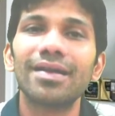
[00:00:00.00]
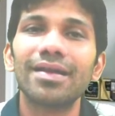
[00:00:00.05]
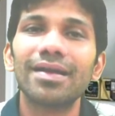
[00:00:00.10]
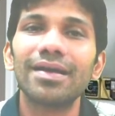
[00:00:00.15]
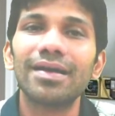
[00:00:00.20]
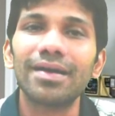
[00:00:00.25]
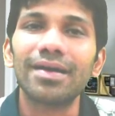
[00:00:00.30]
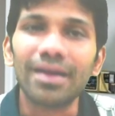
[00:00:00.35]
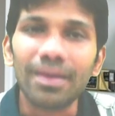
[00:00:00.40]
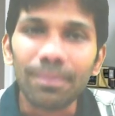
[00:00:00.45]

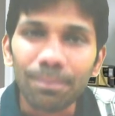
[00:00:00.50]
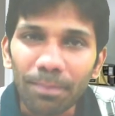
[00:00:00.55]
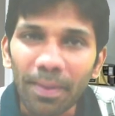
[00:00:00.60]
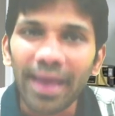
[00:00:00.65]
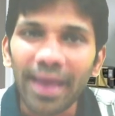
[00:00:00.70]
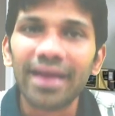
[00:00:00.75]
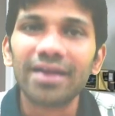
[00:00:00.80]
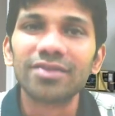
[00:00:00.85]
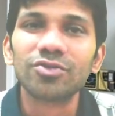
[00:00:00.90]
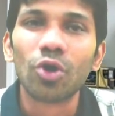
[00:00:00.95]

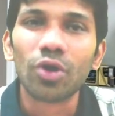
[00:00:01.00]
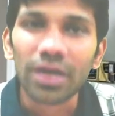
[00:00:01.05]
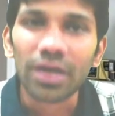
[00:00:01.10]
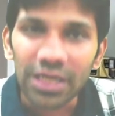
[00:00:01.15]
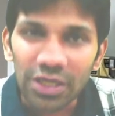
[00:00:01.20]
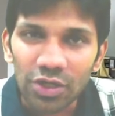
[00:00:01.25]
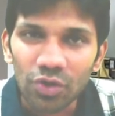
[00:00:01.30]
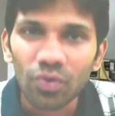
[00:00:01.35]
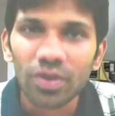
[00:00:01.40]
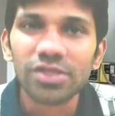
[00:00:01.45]
repairs or
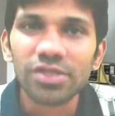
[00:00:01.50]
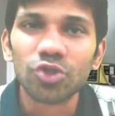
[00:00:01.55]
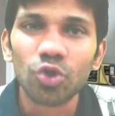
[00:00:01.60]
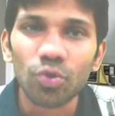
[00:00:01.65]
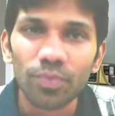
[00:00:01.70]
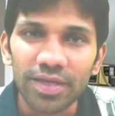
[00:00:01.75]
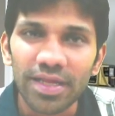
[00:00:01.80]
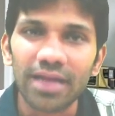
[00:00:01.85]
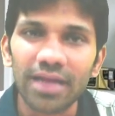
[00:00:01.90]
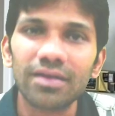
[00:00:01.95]
renewals to
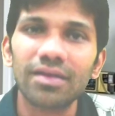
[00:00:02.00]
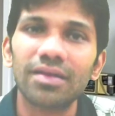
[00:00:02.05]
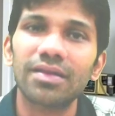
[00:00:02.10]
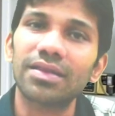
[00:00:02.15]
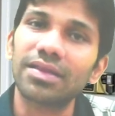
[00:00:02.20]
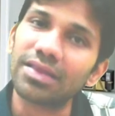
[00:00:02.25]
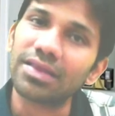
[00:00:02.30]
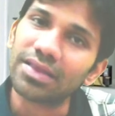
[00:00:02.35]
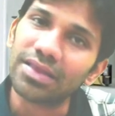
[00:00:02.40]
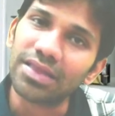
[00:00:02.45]
be done,
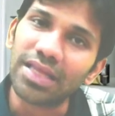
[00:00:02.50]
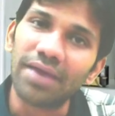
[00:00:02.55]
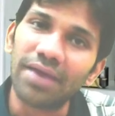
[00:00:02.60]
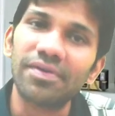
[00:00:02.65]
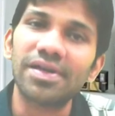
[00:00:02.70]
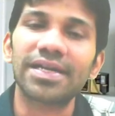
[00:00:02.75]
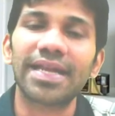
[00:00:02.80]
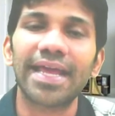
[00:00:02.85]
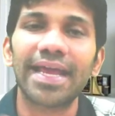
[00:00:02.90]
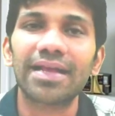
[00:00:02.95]
they will
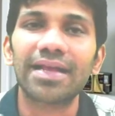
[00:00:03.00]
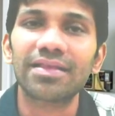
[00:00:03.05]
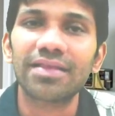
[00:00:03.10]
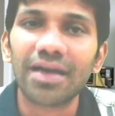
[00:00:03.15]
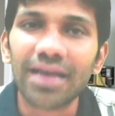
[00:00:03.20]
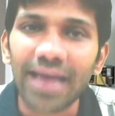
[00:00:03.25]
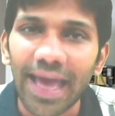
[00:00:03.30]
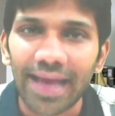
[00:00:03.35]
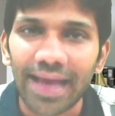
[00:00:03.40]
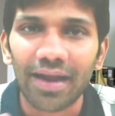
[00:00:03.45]
take
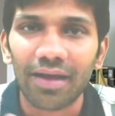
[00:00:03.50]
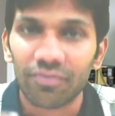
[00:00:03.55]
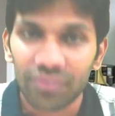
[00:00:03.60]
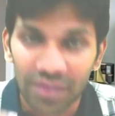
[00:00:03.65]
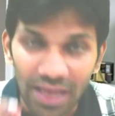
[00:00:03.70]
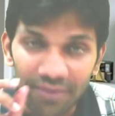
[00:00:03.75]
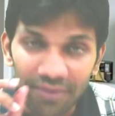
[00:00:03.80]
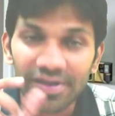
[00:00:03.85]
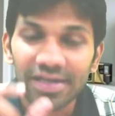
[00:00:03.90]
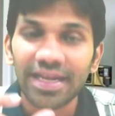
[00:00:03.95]

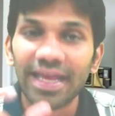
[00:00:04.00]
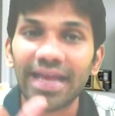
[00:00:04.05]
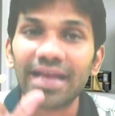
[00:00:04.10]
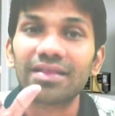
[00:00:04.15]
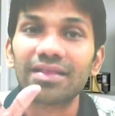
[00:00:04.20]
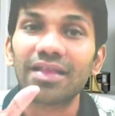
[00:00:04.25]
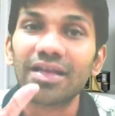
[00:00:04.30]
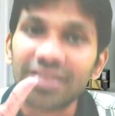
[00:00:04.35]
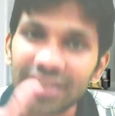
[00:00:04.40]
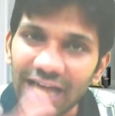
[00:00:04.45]

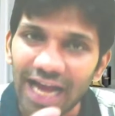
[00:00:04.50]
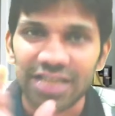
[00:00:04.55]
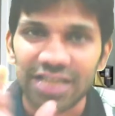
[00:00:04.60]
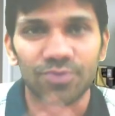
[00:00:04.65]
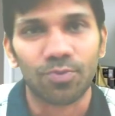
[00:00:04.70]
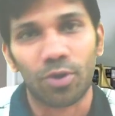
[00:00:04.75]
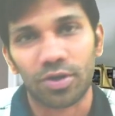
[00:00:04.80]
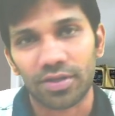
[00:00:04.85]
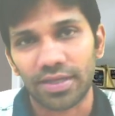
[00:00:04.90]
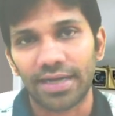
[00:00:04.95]
the charge
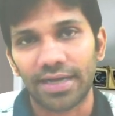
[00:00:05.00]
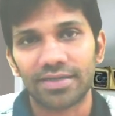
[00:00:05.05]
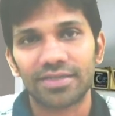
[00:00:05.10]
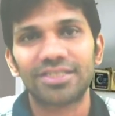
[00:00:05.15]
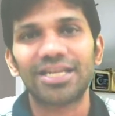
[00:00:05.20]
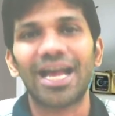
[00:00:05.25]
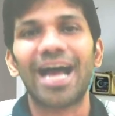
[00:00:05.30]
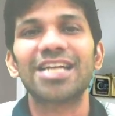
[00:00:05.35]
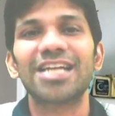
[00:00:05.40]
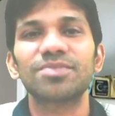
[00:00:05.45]
for that.
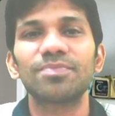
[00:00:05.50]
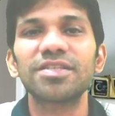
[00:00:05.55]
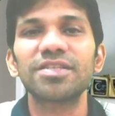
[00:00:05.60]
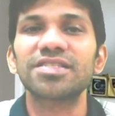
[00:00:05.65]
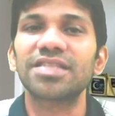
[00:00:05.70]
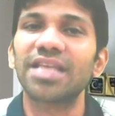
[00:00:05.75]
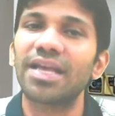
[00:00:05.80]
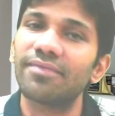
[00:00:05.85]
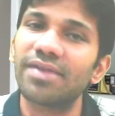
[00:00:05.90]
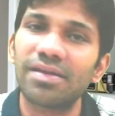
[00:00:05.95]
Charge means
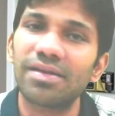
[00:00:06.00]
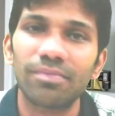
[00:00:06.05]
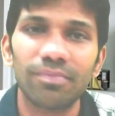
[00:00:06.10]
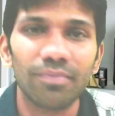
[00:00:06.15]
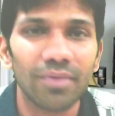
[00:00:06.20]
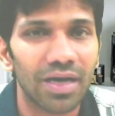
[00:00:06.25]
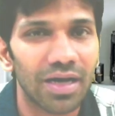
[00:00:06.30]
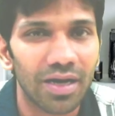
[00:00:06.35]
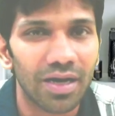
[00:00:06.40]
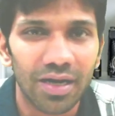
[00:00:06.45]
they
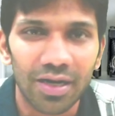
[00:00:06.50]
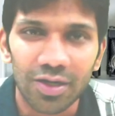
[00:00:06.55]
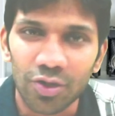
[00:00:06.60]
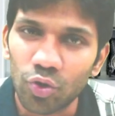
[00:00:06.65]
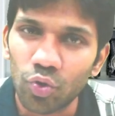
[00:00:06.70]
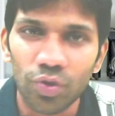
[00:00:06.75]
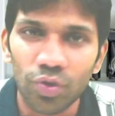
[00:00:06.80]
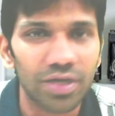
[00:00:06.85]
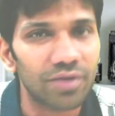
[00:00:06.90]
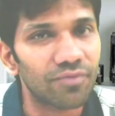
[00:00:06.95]
will
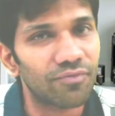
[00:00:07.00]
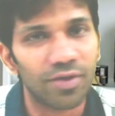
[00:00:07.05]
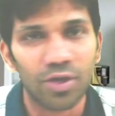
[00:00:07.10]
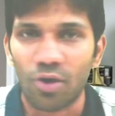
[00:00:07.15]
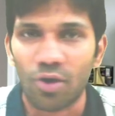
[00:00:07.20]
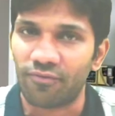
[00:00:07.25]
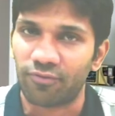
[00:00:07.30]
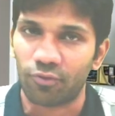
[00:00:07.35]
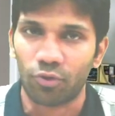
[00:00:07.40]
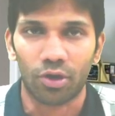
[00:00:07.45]
do it free
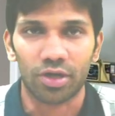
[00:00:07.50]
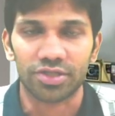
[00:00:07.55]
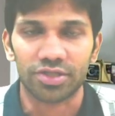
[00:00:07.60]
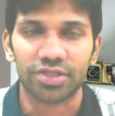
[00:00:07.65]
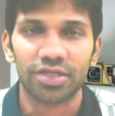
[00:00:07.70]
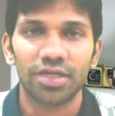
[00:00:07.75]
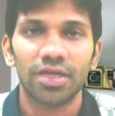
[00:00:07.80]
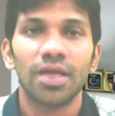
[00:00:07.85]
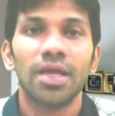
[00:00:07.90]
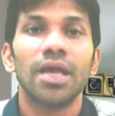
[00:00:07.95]
of cost.
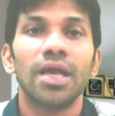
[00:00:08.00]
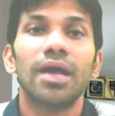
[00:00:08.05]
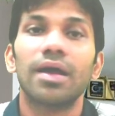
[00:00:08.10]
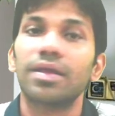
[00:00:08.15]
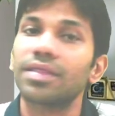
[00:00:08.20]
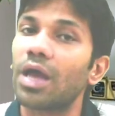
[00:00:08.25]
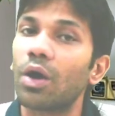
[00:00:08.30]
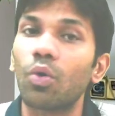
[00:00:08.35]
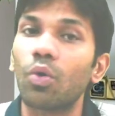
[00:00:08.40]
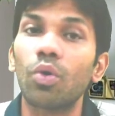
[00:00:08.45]

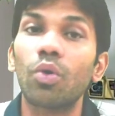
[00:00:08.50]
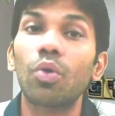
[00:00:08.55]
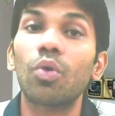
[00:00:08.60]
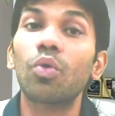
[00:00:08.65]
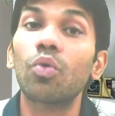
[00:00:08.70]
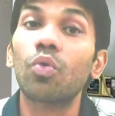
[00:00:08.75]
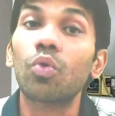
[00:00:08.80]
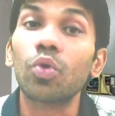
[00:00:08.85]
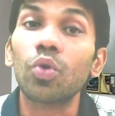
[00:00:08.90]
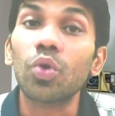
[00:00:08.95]
Now,
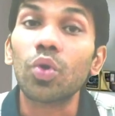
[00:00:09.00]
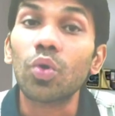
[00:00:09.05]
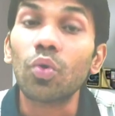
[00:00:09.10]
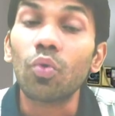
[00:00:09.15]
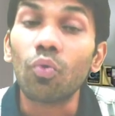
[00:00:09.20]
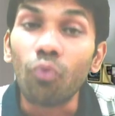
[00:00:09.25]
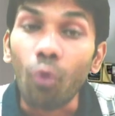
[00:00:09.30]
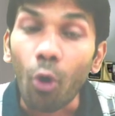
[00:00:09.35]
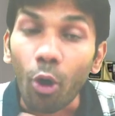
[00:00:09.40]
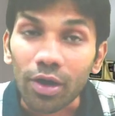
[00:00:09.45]

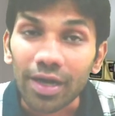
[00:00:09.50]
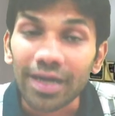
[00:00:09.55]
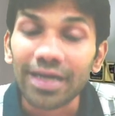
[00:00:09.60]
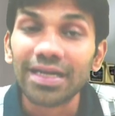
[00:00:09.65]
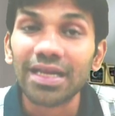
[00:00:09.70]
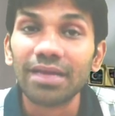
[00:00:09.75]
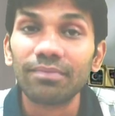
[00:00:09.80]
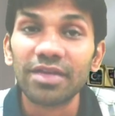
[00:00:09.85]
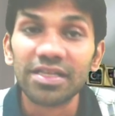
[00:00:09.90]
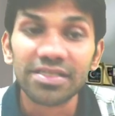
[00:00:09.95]

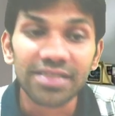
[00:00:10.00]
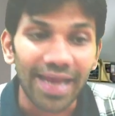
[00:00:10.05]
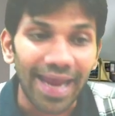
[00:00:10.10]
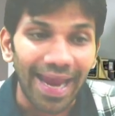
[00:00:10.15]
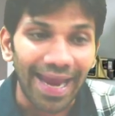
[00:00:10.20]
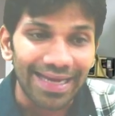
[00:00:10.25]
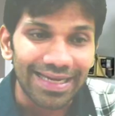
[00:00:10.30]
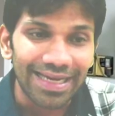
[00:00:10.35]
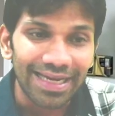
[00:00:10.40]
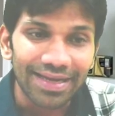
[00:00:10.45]
warranty means
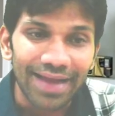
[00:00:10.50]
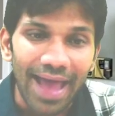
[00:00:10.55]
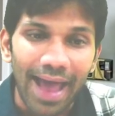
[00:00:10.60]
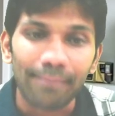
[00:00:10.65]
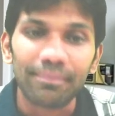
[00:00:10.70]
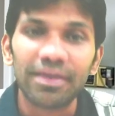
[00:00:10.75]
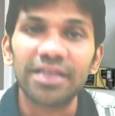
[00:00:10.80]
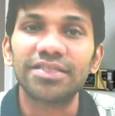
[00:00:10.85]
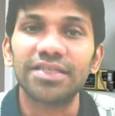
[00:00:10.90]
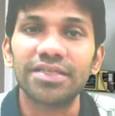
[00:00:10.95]
any
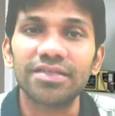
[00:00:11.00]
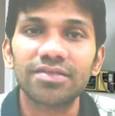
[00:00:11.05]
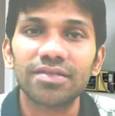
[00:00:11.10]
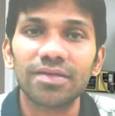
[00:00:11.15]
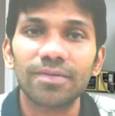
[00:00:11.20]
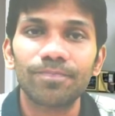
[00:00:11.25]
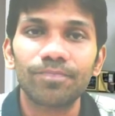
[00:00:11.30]
damages